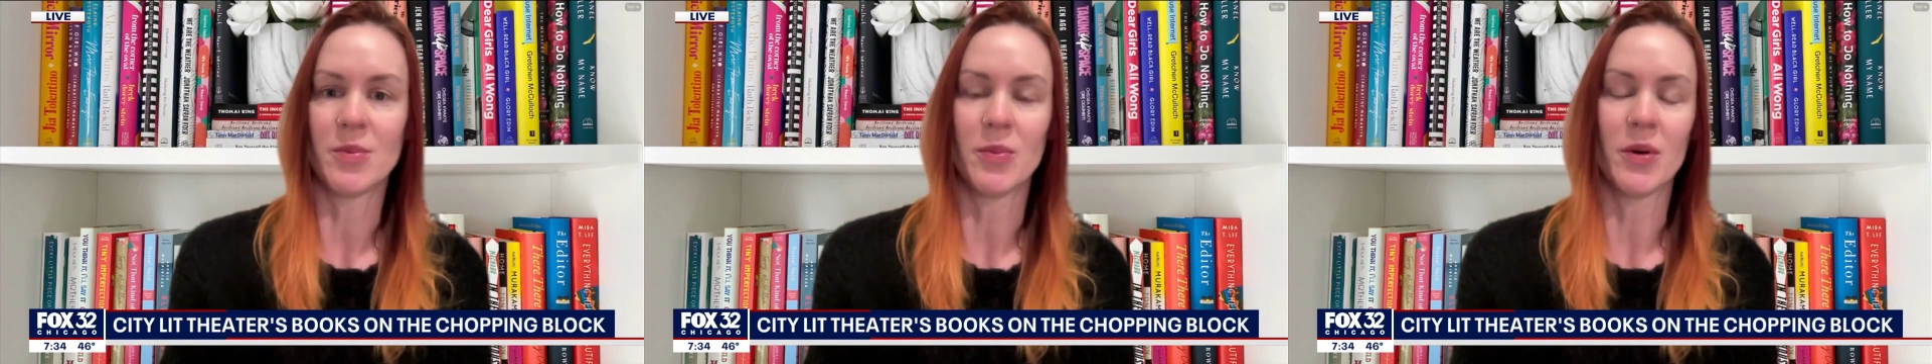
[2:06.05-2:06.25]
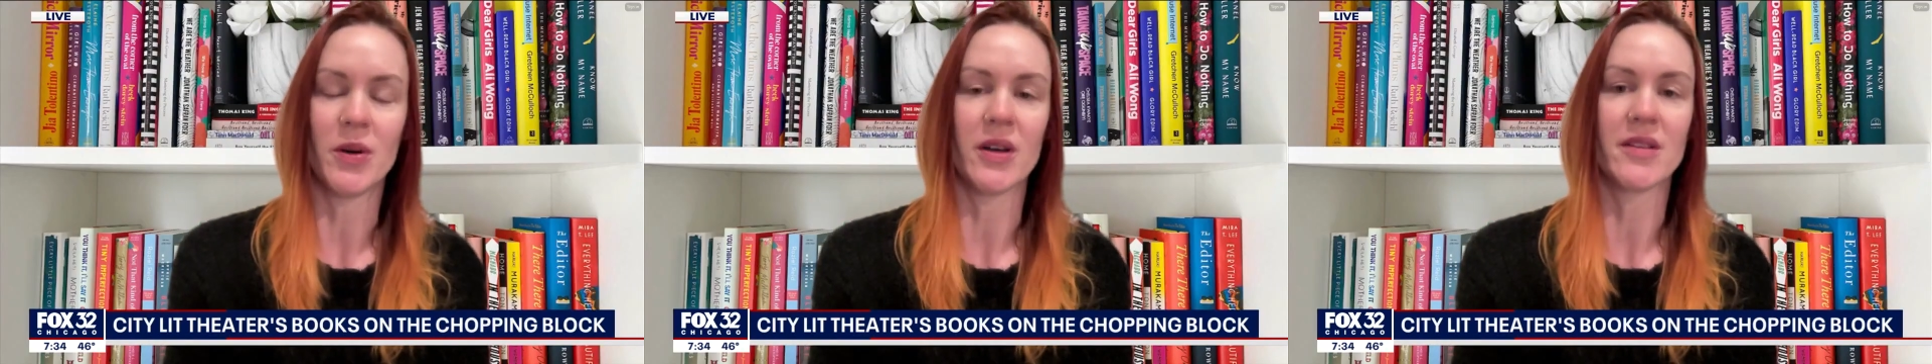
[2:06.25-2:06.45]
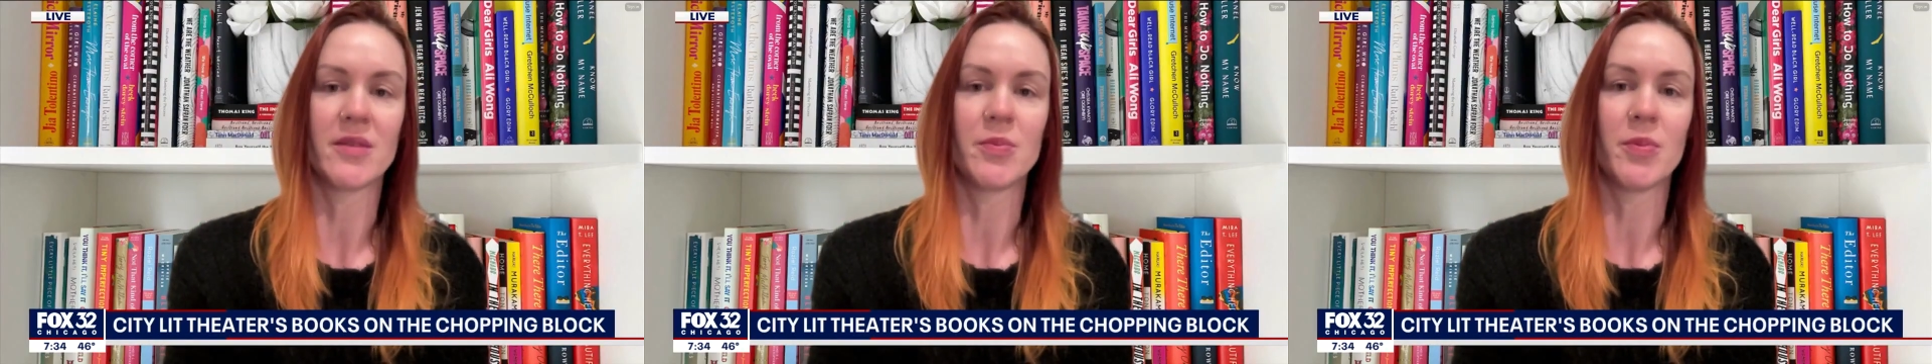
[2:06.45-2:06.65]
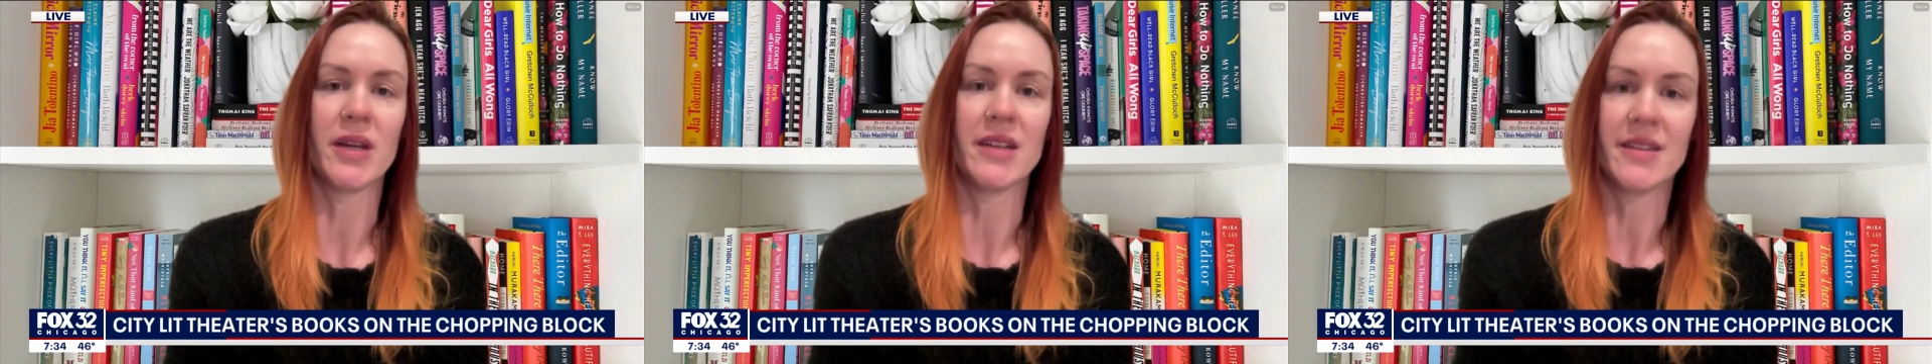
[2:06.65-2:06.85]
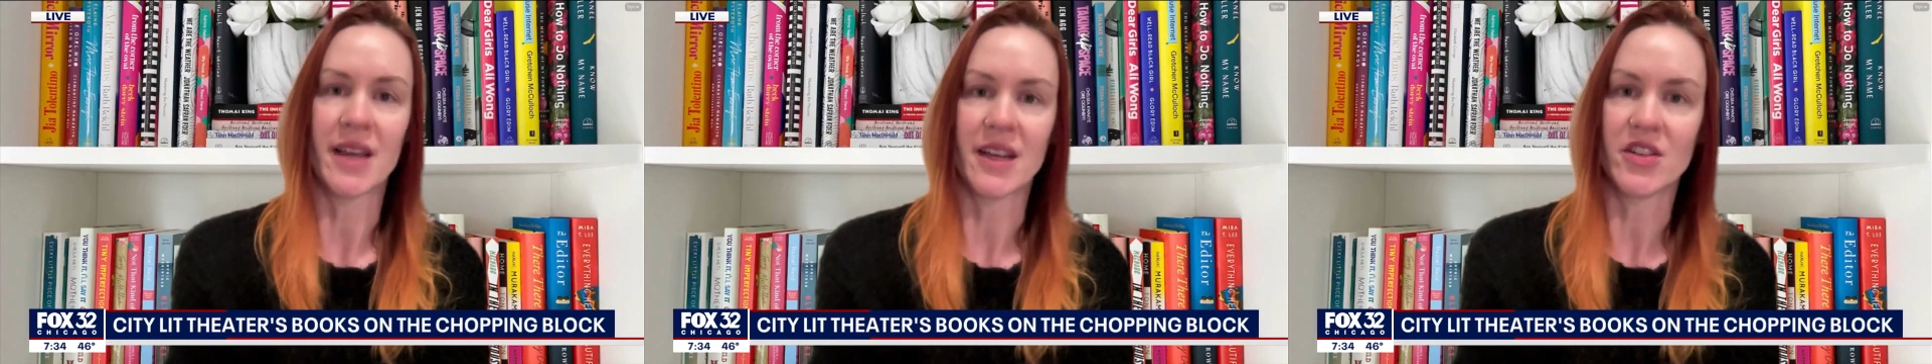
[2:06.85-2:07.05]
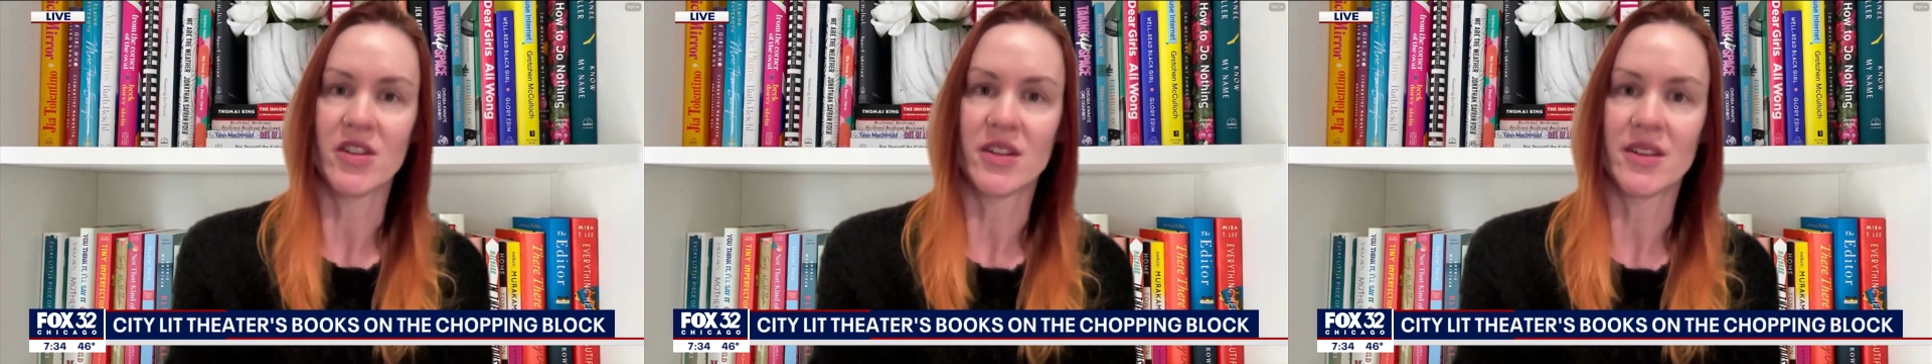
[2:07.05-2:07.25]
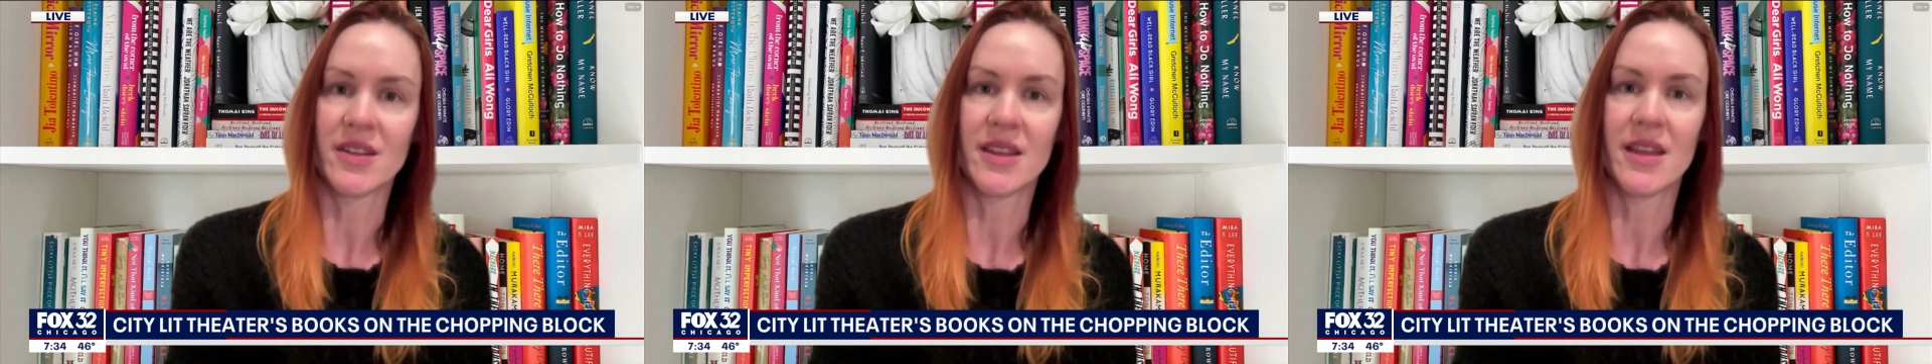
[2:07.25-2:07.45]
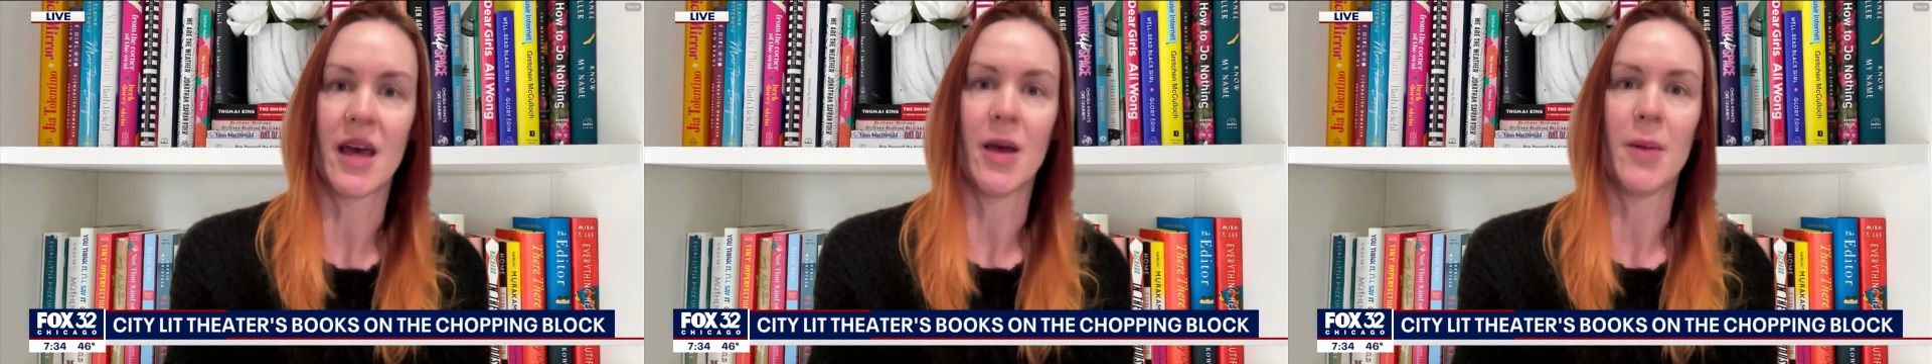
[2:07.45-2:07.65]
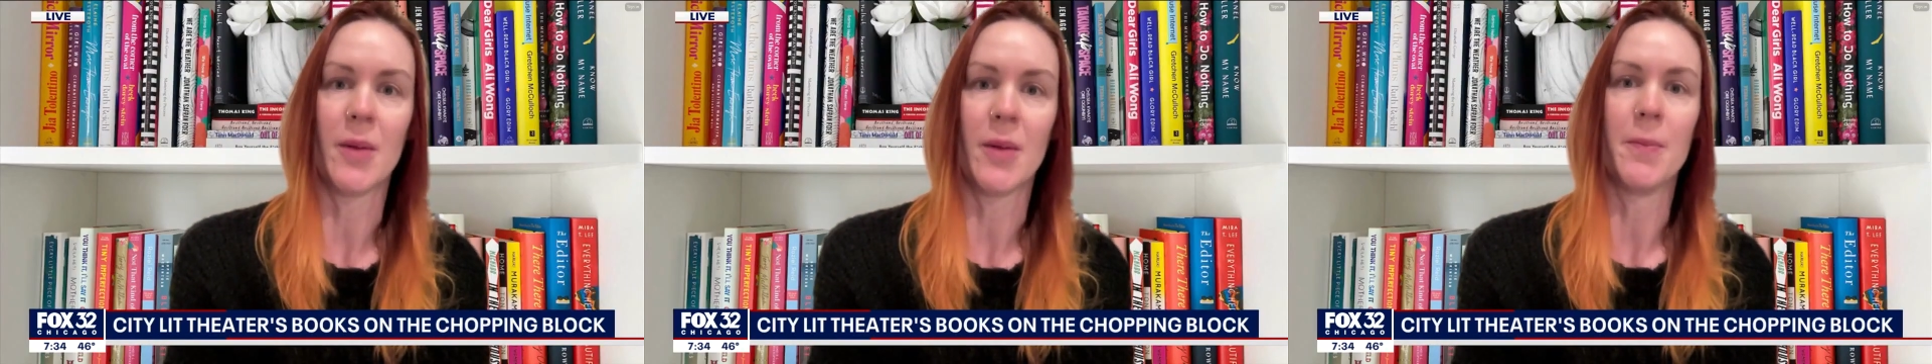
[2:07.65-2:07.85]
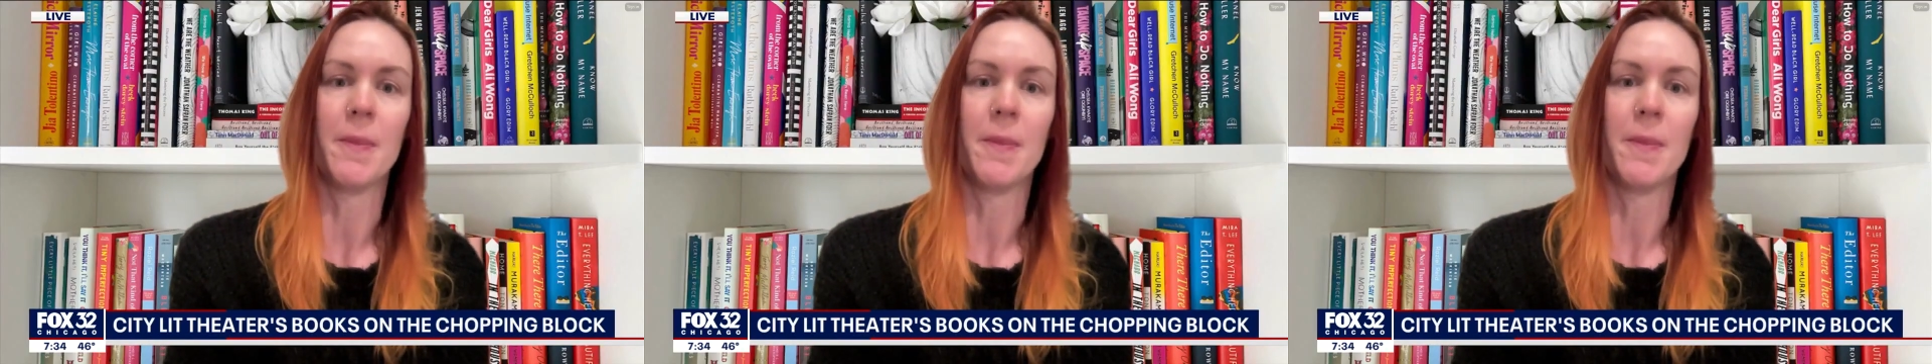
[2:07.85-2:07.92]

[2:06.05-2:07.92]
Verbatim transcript: books, bring attention to them,